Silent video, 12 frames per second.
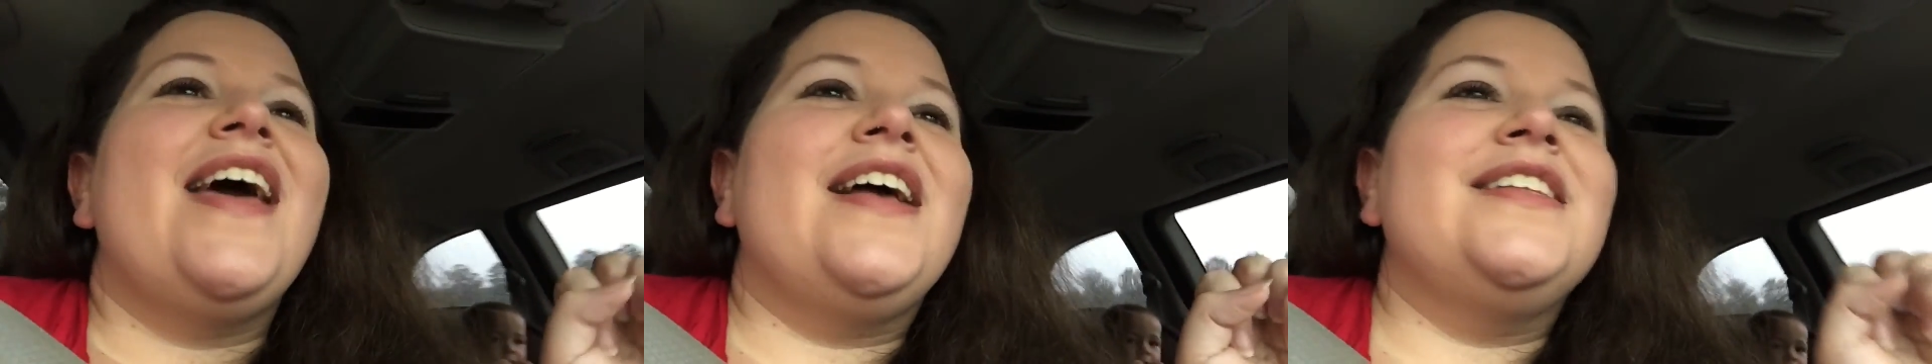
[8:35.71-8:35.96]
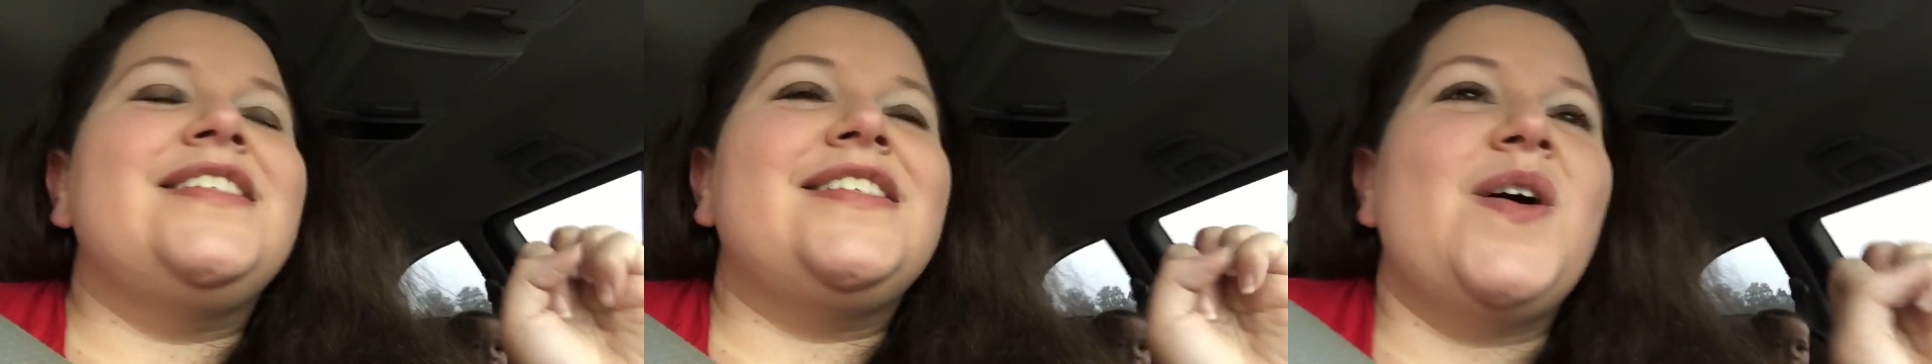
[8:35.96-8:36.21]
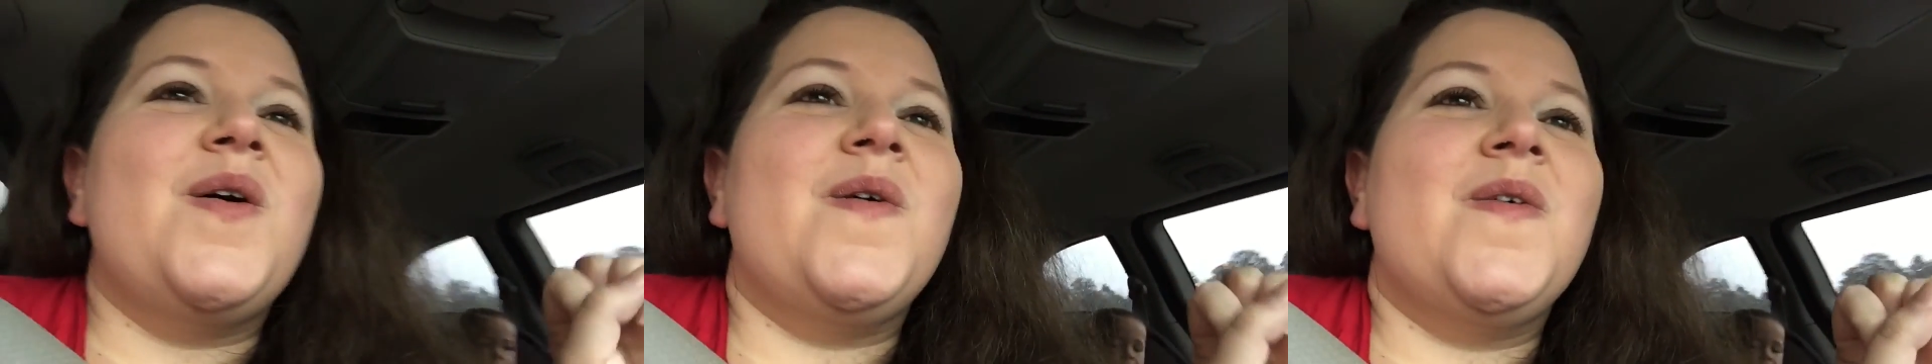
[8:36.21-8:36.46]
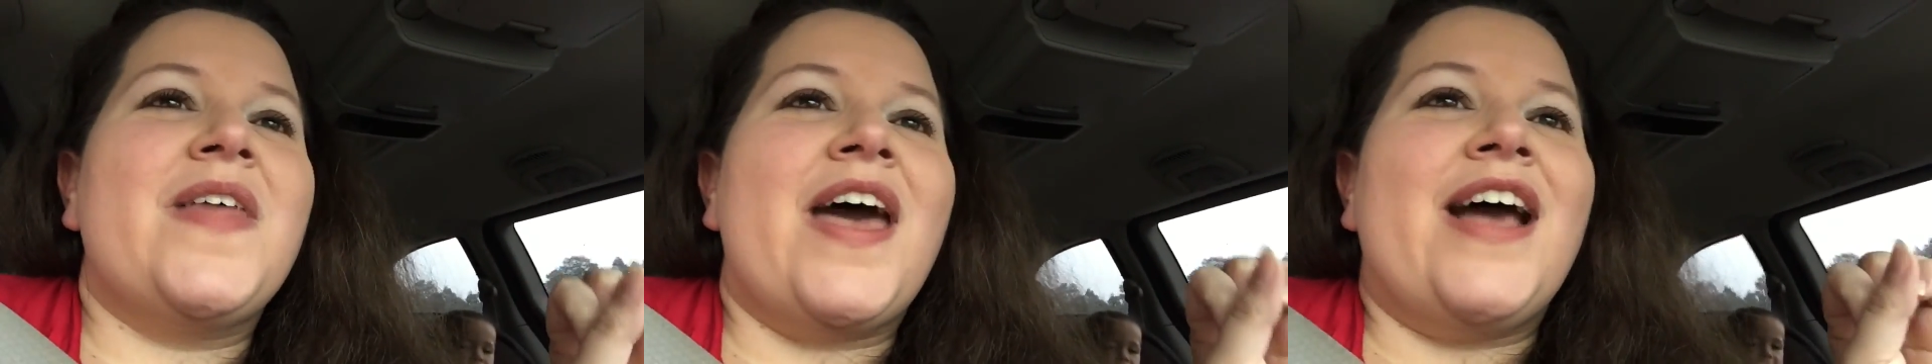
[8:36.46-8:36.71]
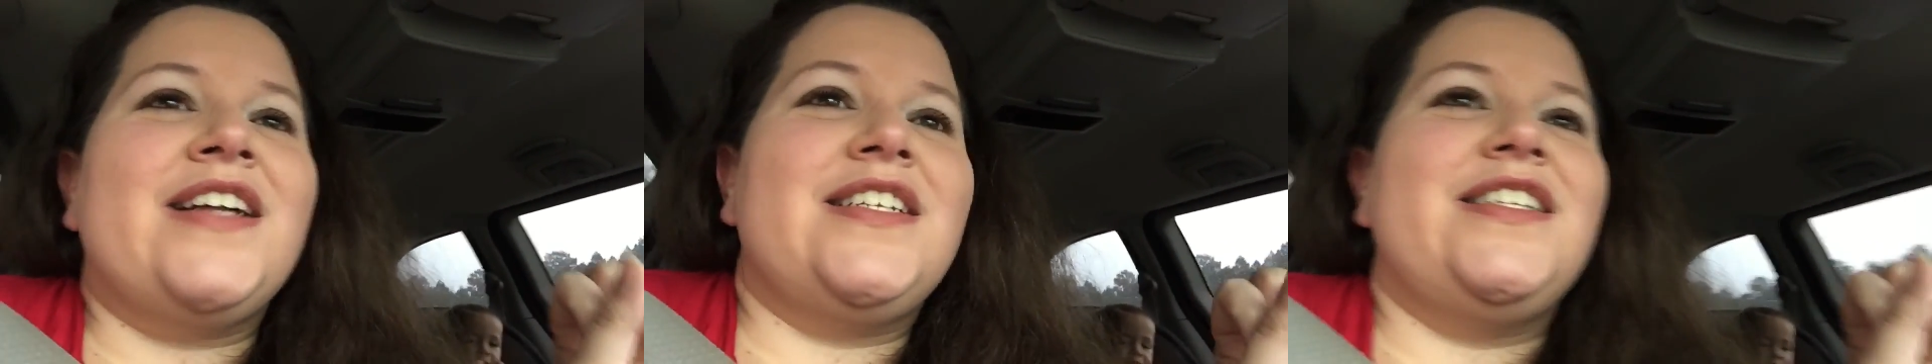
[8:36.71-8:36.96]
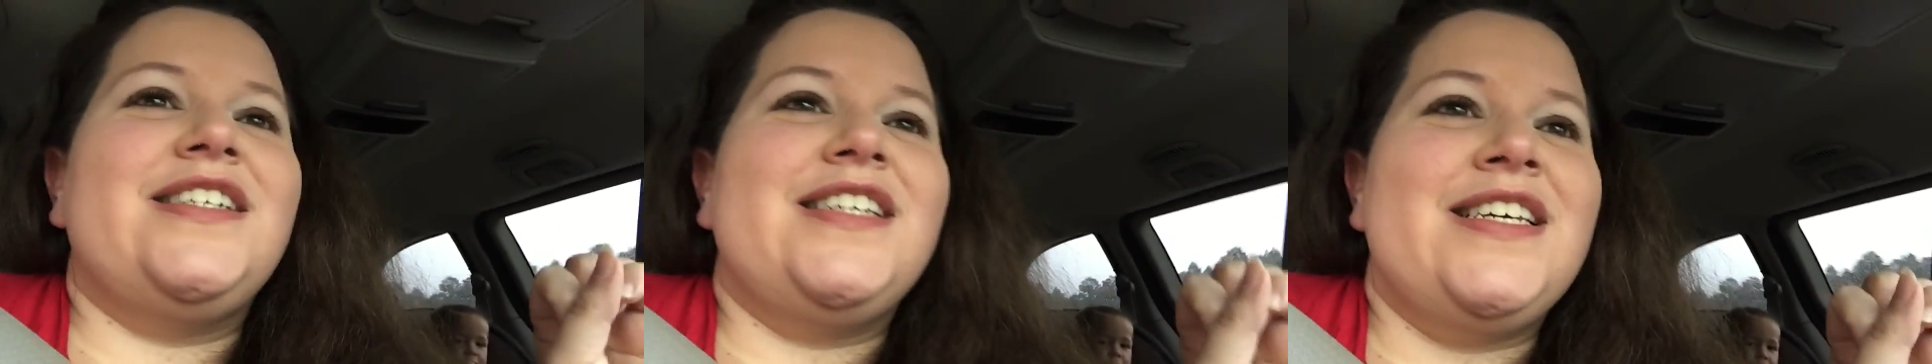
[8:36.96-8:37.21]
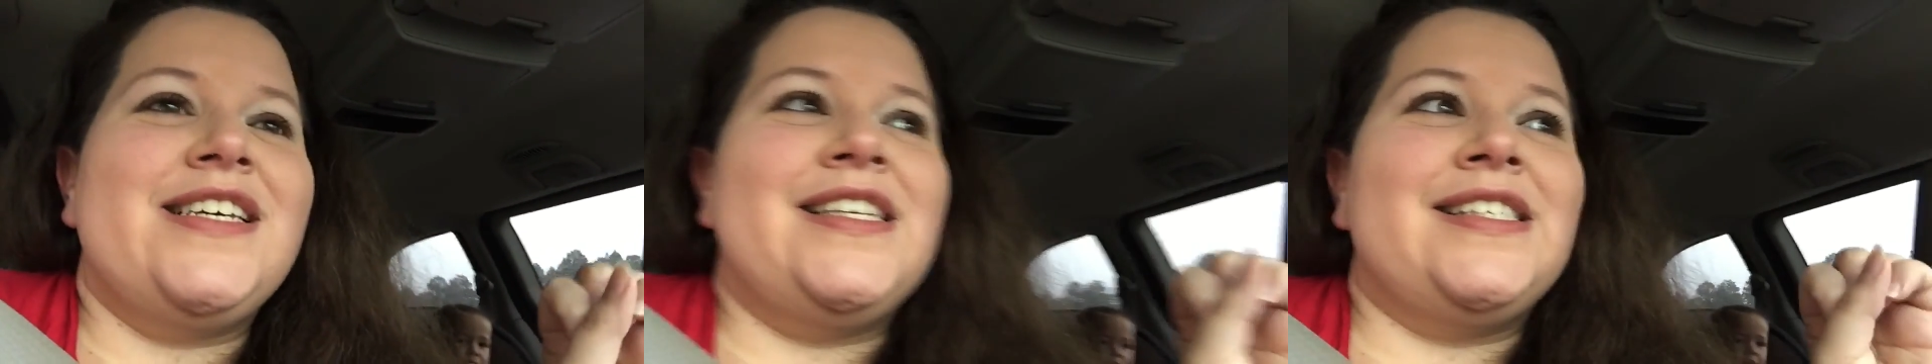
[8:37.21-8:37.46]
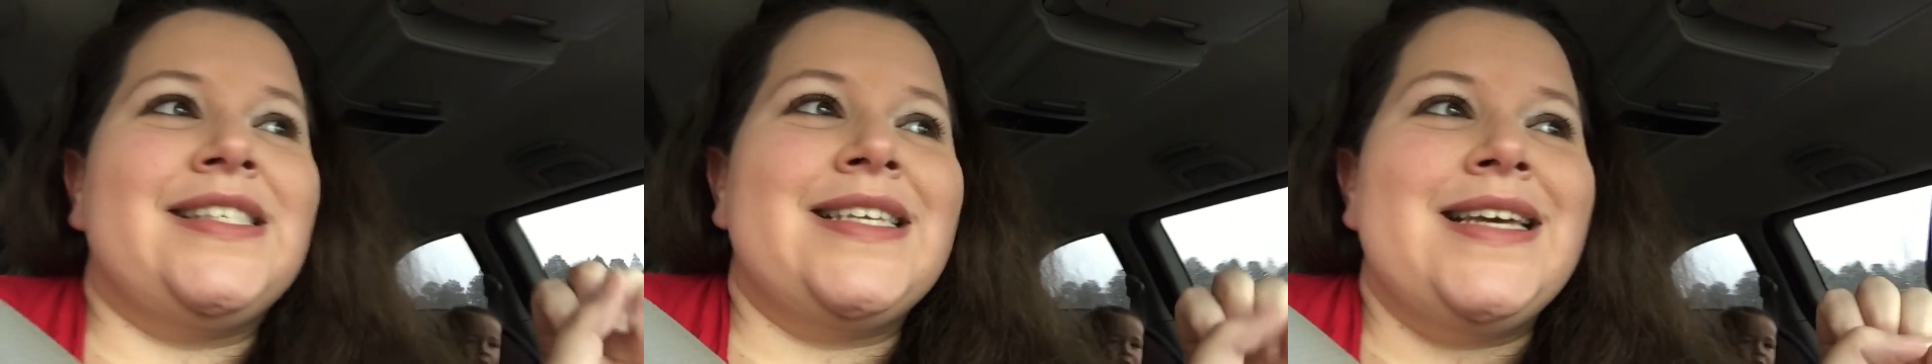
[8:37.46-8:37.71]
And so that
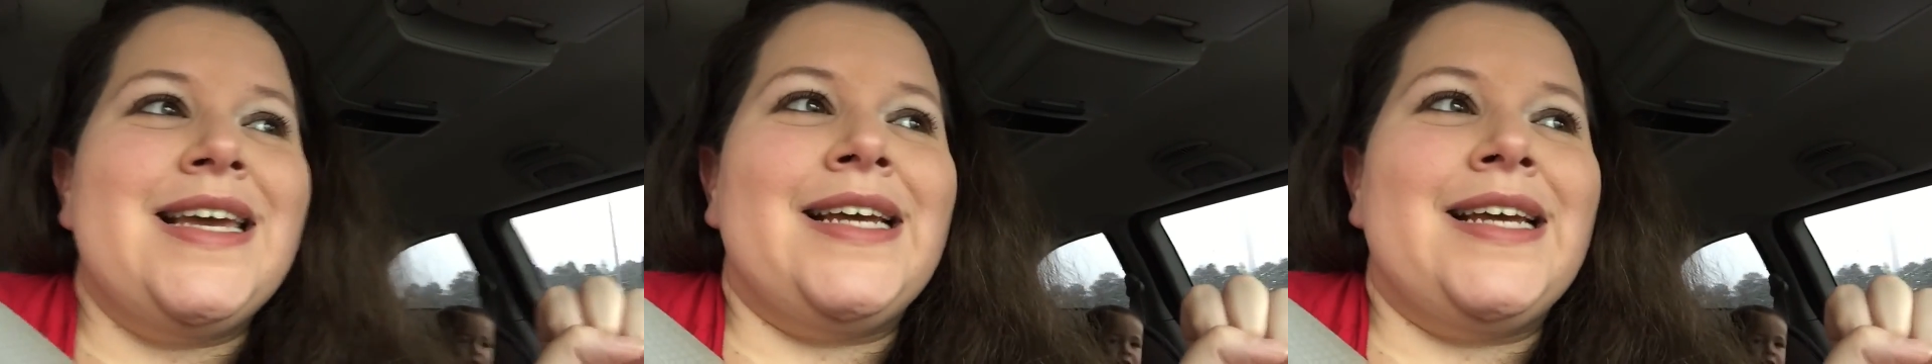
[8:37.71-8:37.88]
is